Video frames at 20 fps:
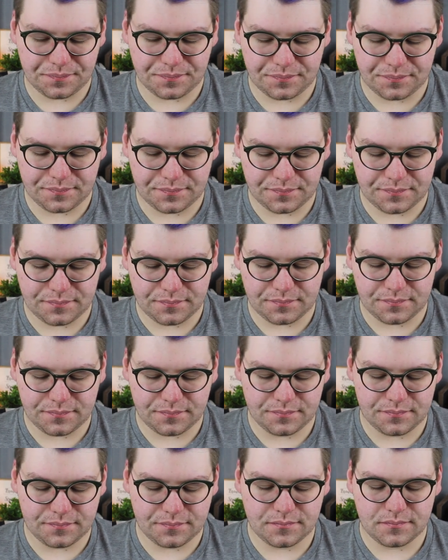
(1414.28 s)

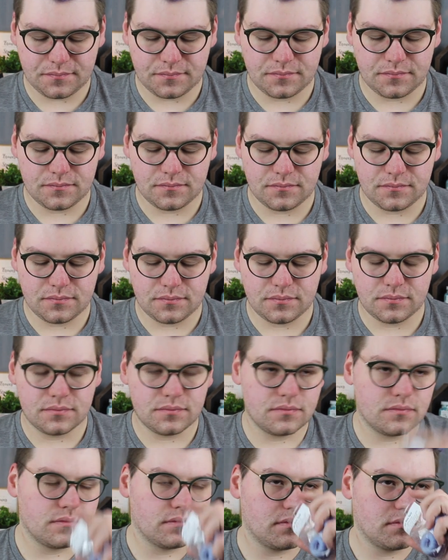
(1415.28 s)

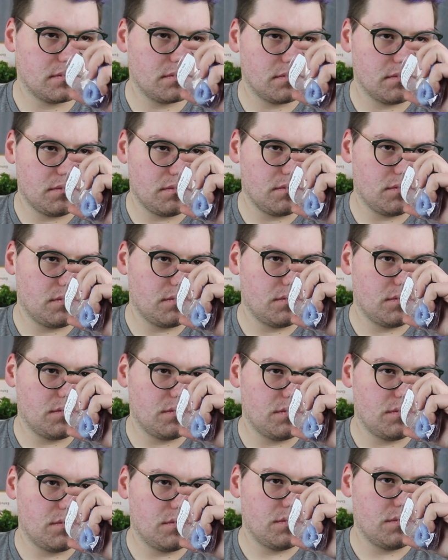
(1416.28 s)

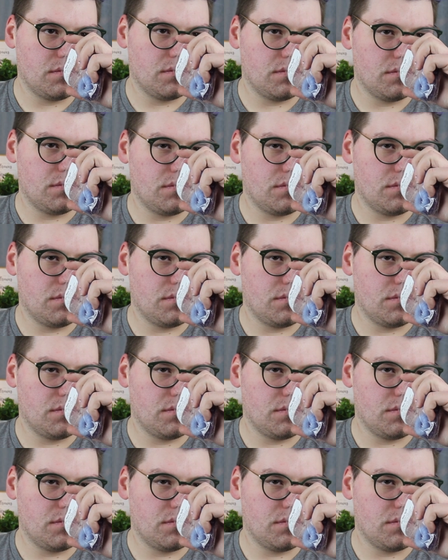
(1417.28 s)
Nobody speaks.